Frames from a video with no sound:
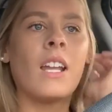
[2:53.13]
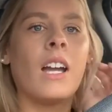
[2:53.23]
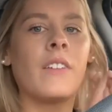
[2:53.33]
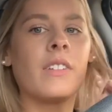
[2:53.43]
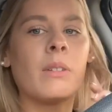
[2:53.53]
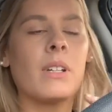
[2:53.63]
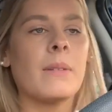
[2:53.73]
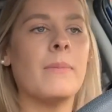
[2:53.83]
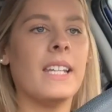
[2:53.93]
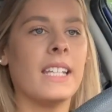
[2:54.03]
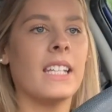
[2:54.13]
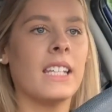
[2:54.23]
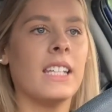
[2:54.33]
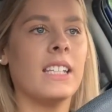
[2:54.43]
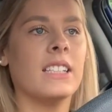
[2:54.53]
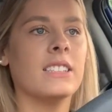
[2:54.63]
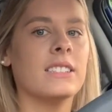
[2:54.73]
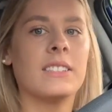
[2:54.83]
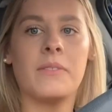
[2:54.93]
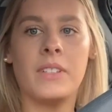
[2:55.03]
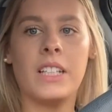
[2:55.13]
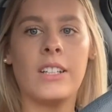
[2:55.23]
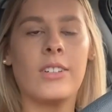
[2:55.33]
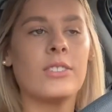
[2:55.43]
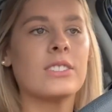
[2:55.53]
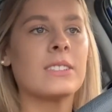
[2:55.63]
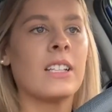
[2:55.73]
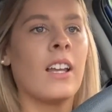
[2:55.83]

I feel like when I'm making these videos,